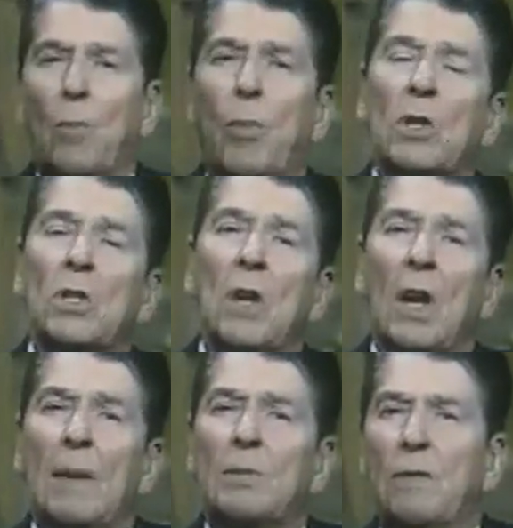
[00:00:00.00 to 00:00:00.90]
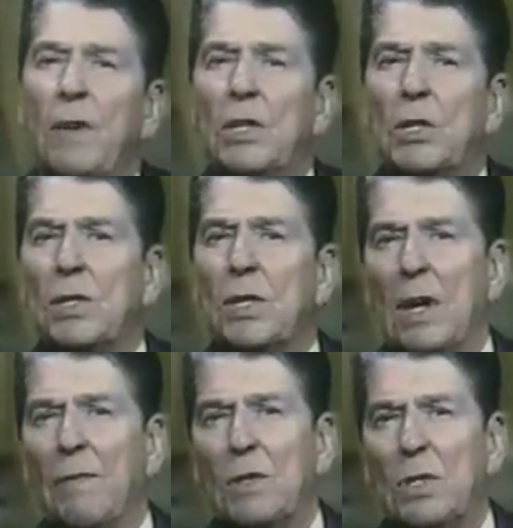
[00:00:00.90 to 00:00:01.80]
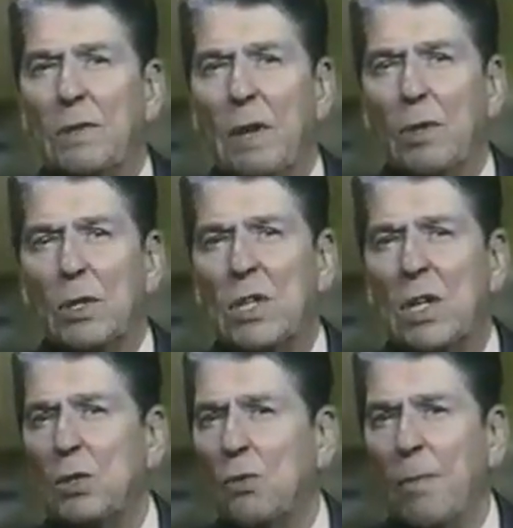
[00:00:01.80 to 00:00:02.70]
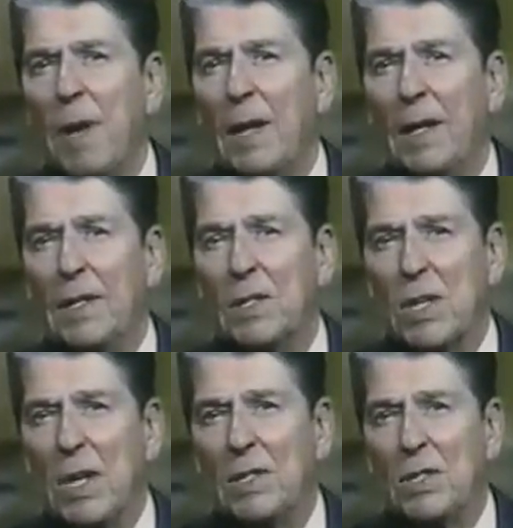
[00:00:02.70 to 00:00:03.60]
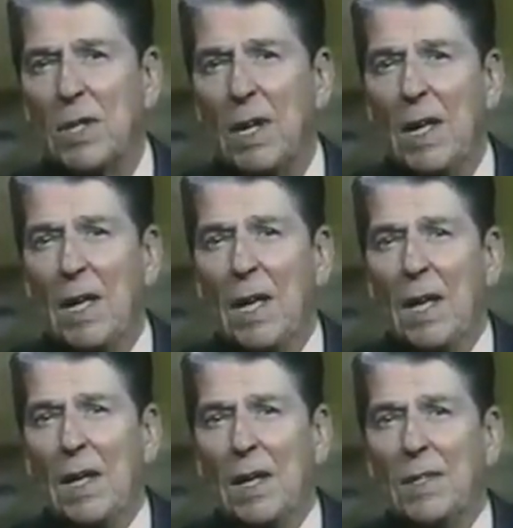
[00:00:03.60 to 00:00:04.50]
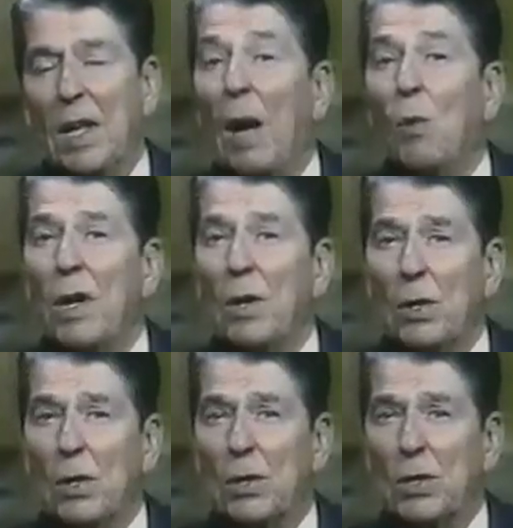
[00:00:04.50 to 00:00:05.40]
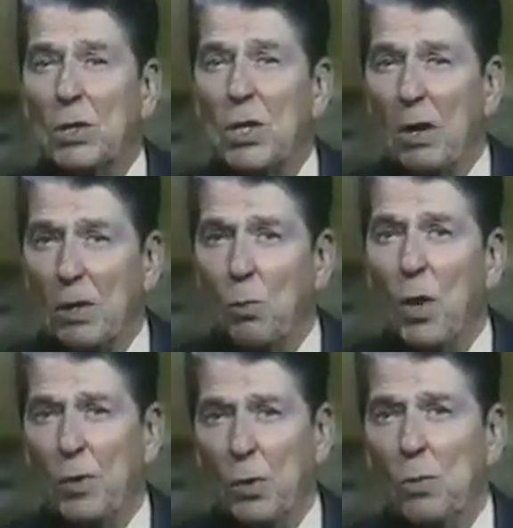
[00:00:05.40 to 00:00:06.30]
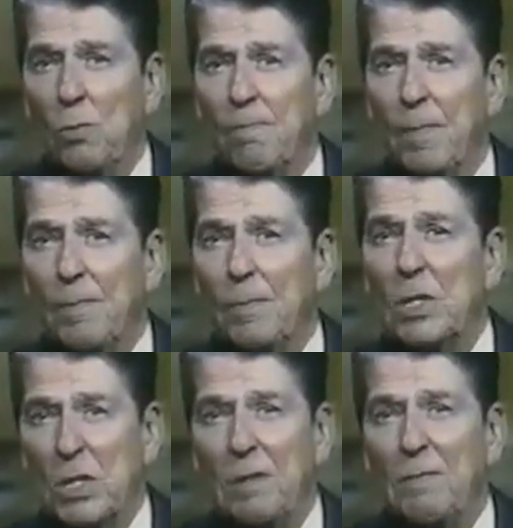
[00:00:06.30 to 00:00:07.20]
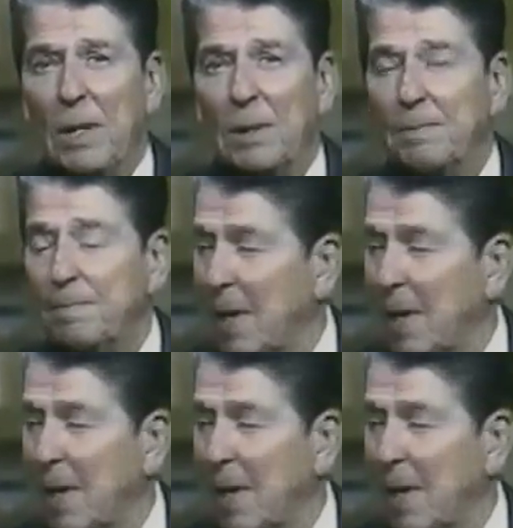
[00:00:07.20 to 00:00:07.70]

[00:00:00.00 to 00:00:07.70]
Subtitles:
her personal observations and efforts have given her such dramatic insights that I wanted her to share them with you this evening.